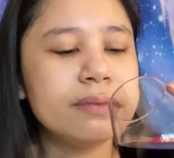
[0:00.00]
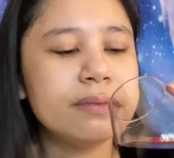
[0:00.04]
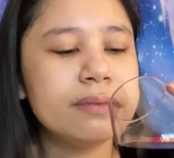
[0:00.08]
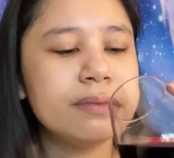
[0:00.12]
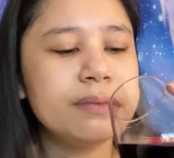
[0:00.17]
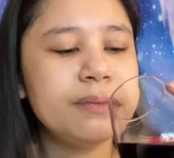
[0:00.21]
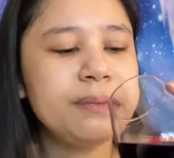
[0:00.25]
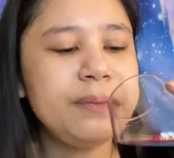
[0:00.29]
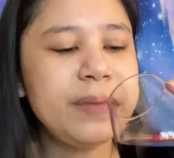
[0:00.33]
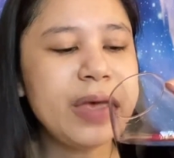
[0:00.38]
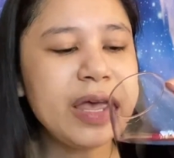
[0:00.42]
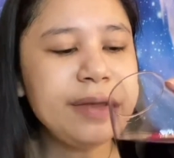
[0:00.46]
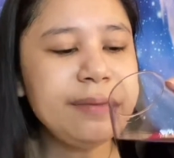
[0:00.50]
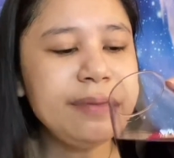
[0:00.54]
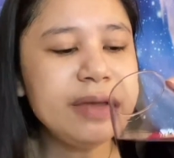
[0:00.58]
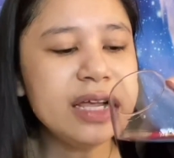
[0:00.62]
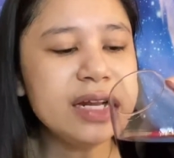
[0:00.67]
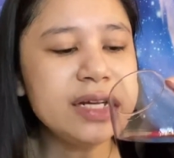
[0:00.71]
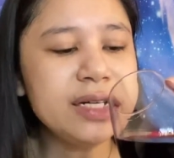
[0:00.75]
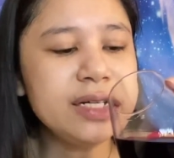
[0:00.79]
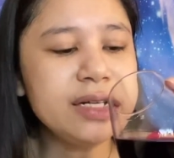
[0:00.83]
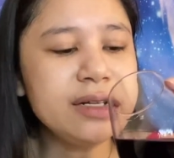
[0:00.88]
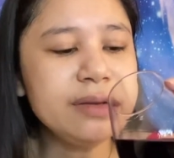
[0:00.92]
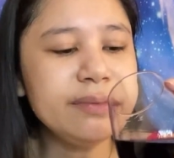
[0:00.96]
Maybe a
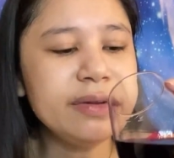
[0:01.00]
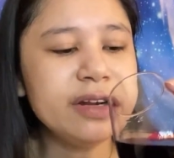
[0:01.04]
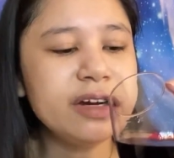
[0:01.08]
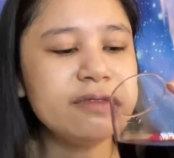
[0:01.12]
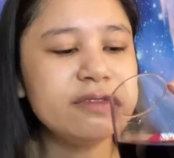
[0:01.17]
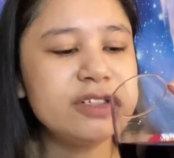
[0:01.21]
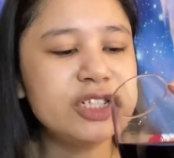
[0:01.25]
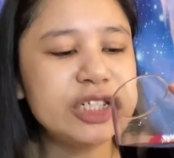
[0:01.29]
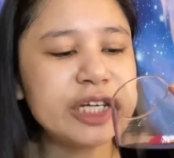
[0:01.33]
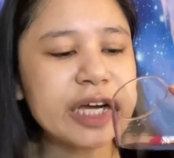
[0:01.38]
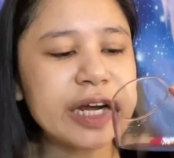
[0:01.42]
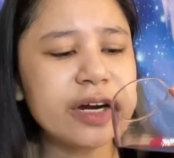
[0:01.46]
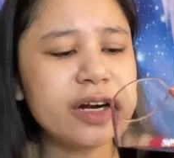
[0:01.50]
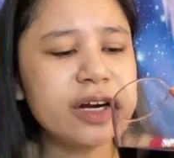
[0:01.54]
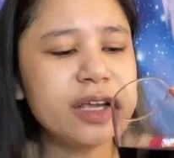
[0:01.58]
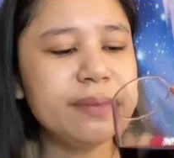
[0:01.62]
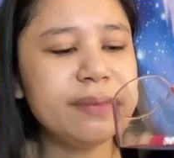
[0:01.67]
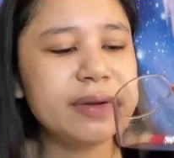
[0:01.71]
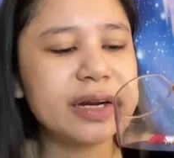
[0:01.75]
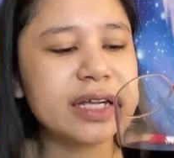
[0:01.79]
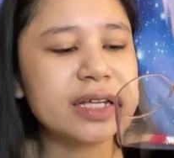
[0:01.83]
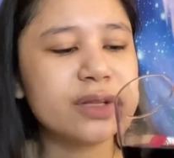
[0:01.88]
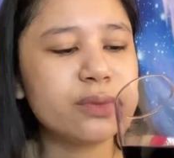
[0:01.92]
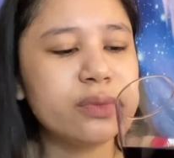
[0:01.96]
little bit of cherry,
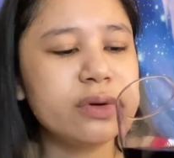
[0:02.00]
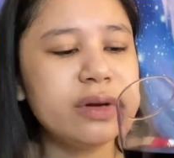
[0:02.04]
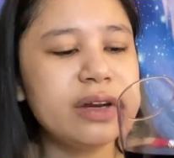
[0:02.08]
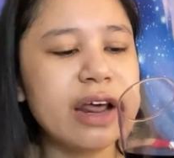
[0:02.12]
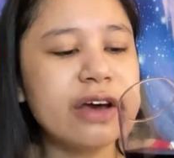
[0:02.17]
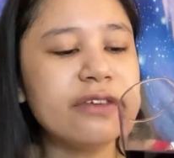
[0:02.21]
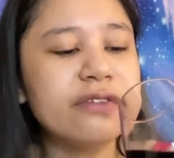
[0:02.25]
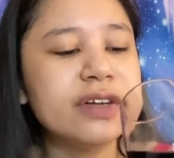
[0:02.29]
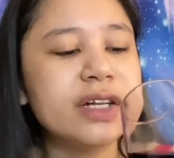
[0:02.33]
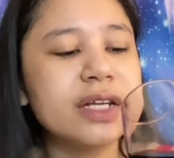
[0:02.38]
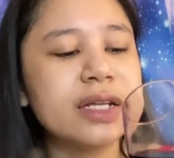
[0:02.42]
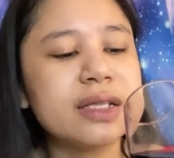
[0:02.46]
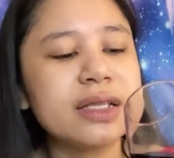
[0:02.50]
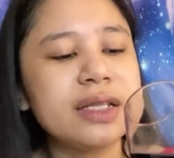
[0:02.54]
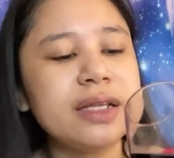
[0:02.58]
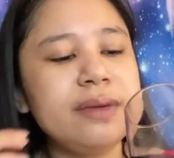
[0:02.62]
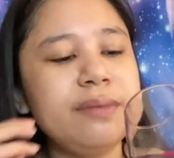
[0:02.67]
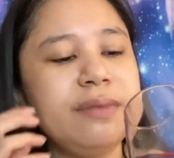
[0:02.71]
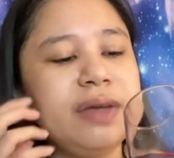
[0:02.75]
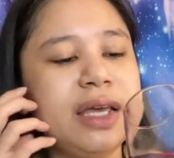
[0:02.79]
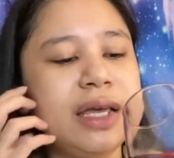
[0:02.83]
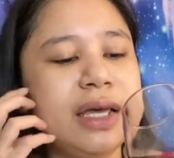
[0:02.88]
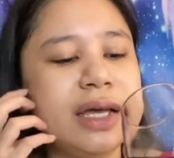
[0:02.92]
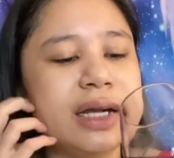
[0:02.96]
but it would definitely
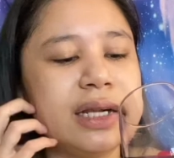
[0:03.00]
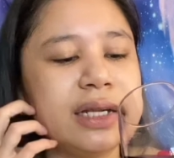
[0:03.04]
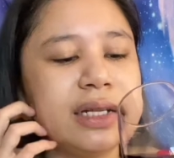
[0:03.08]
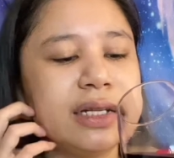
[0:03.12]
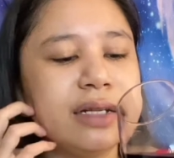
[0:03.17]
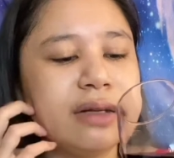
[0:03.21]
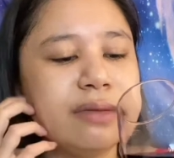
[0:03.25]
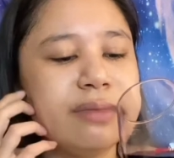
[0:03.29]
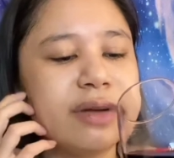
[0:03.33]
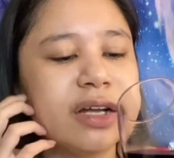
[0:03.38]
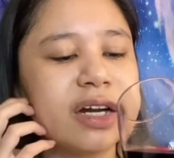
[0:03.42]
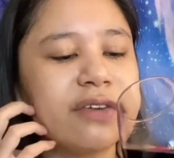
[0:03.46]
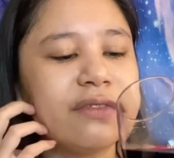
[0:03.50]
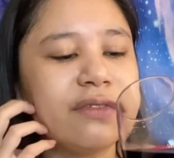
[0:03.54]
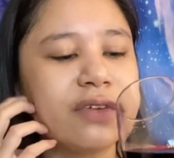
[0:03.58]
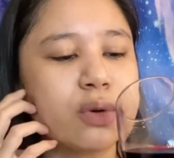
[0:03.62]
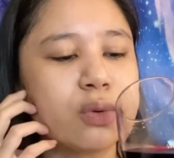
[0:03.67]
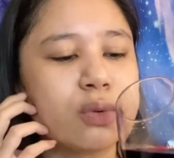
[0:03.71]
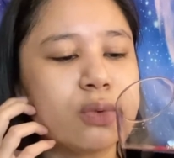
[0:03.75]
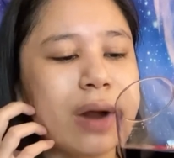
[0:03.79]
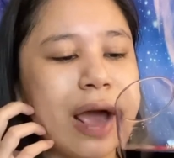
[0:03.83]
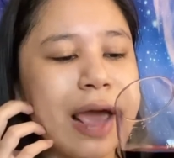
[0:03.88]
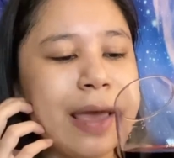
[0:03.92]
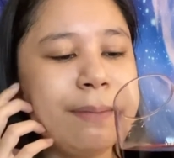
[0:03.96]
be a little bit of a
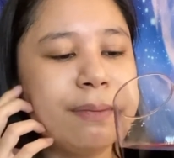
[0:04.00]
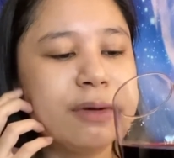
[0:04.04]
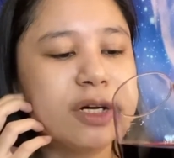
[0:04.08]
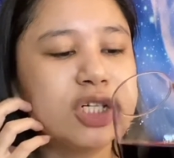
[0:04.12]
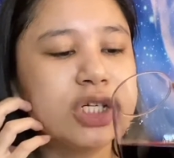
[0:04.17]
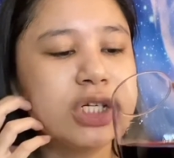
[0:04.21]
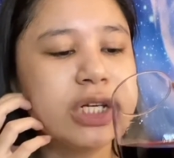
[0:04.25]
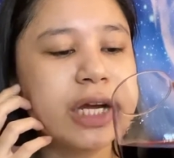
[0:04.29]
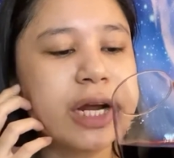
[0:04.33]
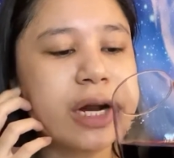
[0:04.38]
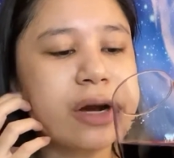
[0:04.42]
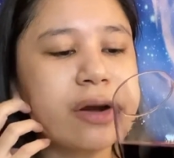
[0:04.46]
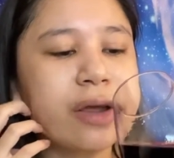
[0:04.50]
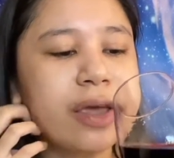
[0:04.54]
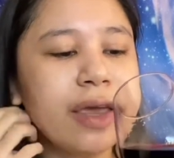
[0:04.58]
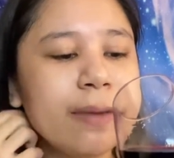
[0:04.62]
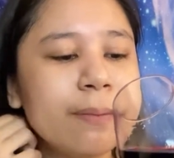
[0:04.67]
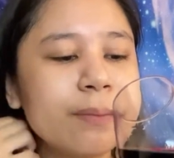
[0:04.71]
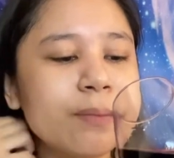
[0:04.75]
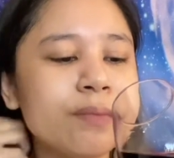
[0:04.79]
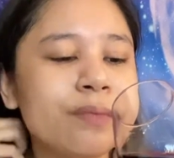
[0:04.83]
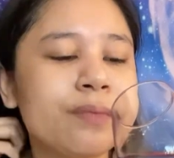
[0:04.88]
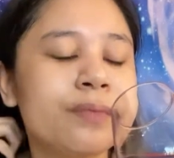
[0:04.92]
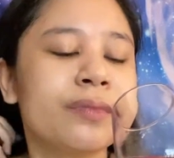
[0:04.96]
riper cherry.
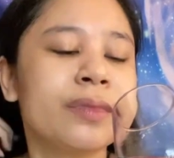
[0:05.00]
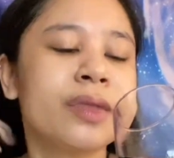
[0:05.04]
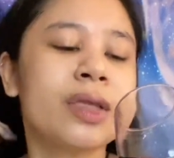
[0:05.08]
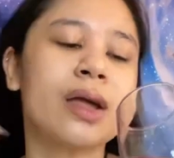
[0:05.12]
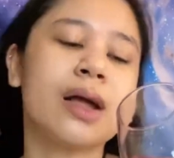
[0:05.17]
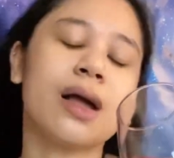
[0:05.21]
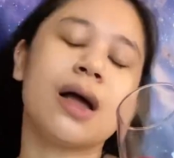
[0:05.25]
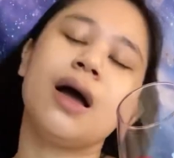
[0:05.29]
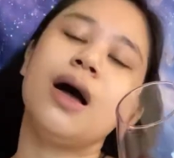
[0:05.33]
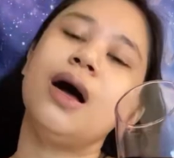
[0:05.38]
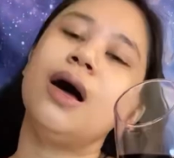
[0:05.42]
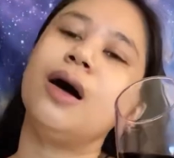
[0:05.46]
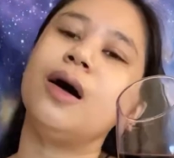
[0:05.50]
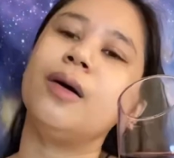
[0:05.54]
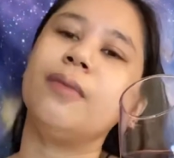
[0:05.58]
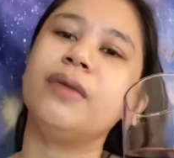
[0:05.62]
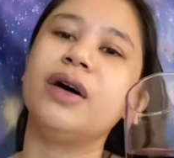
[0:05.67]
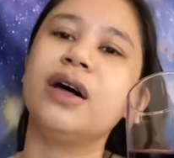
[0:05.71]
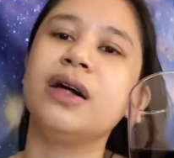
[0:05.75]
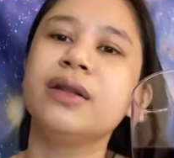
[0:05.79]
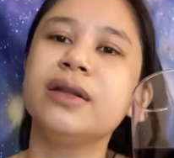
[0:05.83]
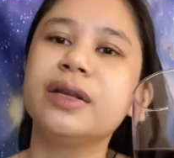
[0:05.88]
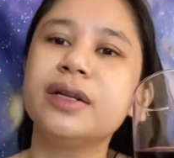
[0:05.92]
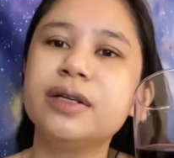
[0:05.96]

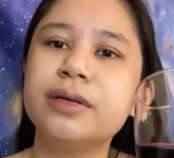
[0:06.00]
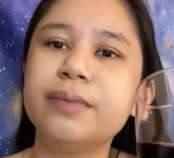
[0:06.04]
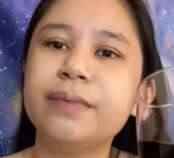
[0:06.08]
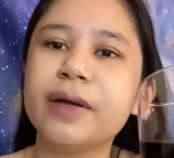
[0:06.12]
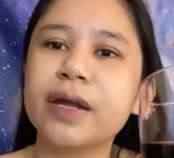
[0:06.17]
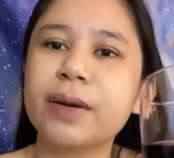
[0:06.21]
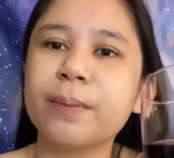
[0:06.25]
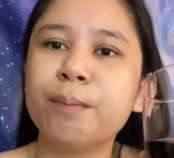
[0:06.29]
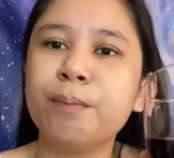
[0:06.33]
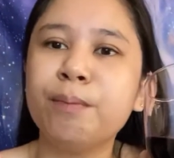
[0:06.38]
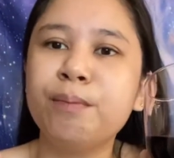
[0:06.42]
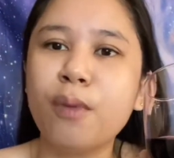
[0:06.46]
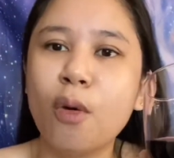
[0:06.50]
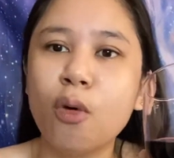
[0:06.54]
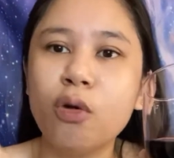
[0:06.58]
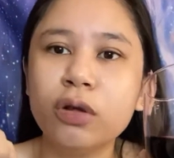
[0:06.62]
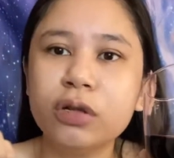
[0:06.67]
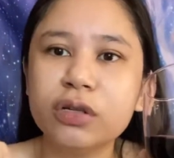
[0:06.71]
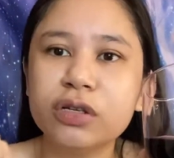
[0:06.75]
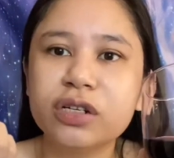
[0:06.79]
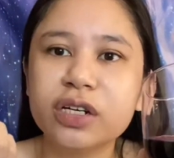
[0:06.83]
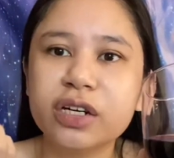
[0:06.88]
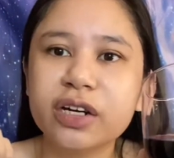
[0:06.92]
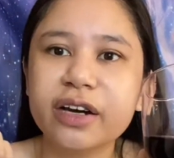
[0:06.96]
A little bit
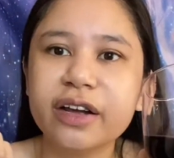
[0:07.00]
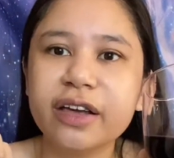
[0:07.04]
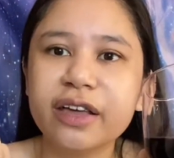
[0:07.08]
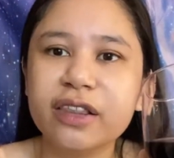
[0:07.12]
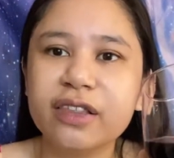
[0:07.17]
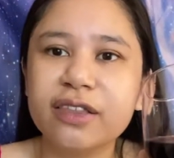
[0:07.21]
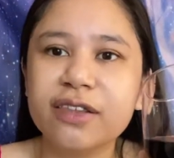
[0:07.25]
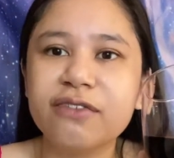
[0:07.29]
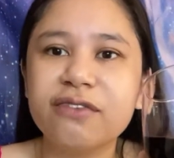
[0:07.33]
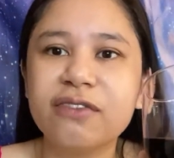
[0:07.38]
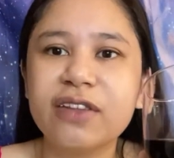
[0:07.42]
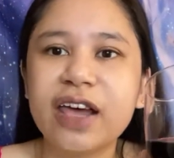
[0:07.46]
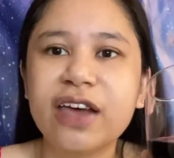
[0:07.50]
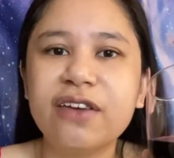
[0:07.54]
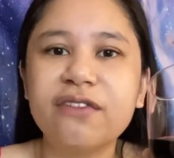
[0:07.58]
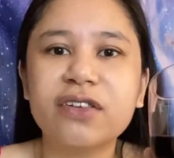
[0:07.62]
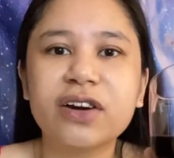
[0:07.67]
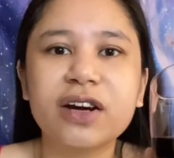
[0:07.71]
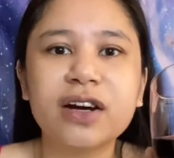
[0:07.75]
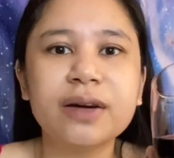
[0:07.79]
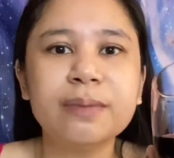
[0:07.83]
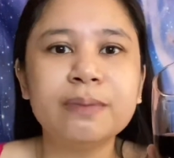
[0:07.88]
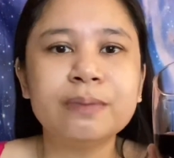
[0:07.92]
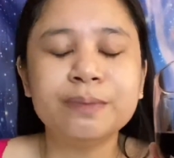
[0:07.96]
bolder in the
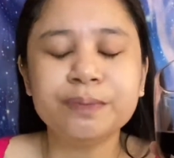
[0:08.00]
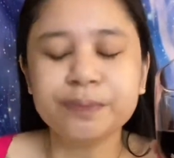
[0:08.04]
flavor.